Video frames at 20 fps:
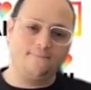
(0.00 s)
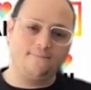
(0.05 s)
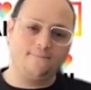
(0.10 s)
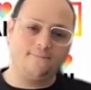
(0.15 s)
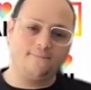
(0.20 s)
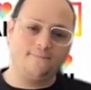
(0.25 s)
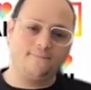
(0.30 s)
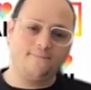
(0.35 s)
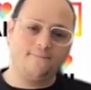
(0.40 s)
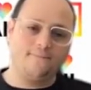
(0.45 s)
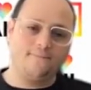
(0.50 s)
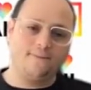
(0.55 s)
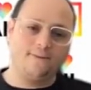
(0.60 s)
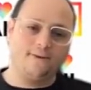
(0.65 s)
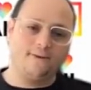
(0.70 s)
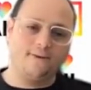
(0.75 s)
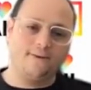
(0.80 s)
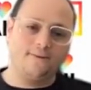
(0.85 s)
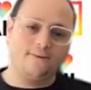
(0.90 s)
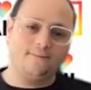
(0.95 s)

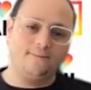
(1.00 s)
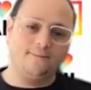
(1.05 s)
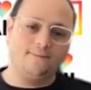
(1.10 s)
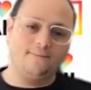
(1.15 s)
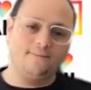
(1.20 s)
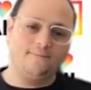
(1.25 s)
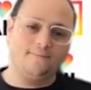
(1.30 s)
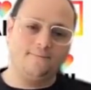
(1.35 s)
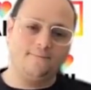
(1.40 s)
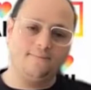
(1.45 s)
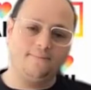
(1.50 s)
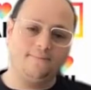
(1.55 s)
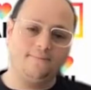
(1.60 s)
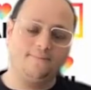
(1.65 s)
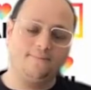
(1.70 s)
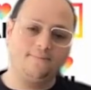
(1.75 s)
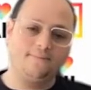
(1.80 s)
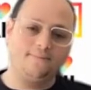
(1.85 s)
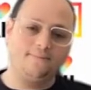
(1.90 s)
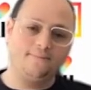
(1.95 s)

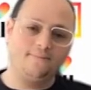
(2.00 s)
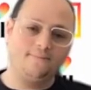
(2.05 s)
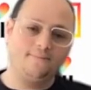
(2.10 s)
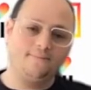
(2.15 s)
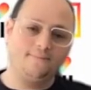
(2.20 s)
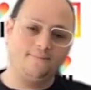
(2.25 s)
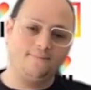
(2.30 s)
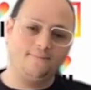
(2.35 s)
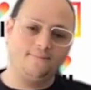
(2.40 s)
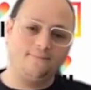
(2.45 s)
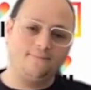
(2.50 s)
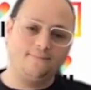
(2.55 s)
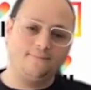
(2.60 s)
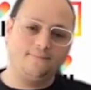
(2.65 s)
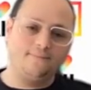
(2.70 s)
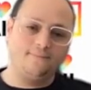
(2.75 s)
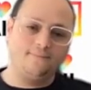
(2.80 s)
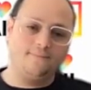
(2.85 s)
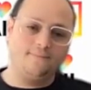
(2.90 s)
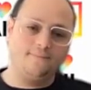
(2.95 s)

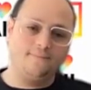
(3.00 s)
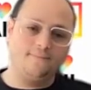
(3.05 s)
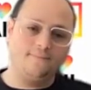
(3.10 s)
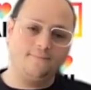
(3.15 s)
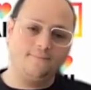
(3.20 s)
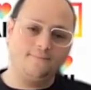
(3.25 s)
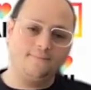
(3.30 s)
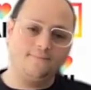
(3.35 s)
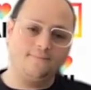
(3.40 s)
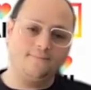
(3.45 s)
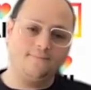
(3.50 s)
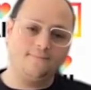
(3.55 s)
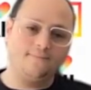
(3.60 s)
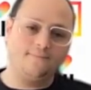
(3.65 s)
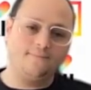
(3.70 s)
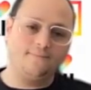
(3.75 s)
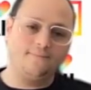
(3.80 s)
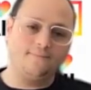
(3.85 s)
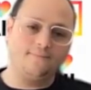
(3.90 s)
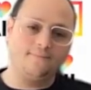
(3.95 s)

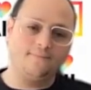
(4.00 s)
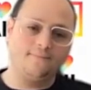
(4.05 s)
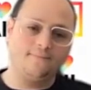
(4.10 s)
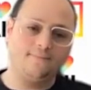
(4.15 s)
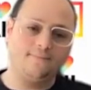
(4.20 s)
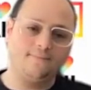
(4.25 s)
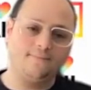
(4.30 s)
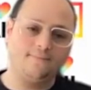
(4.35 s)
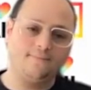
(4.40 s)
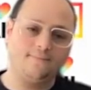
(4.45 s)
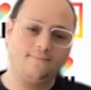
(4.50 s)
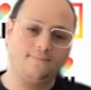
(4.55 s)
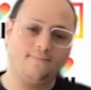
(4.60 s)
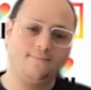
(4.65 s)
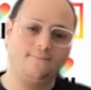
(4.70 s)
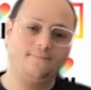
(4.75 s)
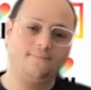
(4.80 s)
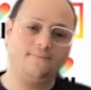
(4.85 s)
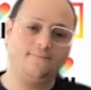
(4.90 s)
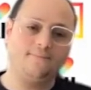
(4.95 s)

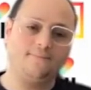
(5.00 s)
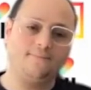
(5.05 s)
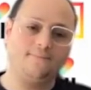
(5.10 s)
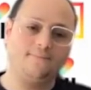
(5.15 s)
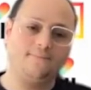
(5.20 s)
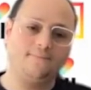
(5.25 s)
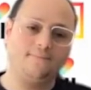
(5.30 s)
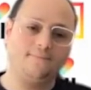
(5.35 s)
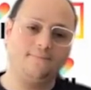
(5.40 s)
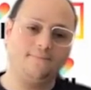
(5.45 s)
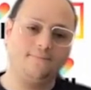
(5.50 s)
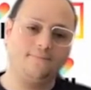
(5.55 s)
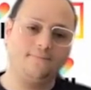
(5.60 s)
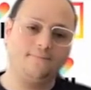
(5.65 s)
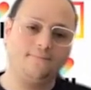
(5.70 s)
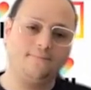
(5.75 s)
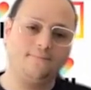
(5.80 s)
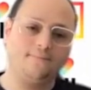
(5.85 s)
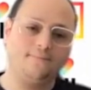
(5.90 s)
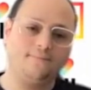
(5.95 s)

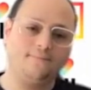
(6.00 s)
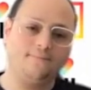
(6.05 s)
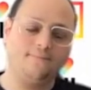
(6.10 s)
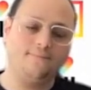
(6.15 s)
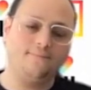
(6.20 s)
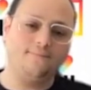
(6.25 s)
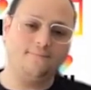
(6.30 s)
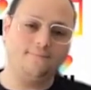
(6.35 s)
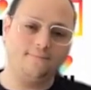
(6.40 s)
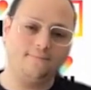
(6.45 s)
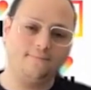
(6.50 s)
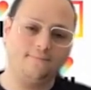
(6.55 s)
[no speech]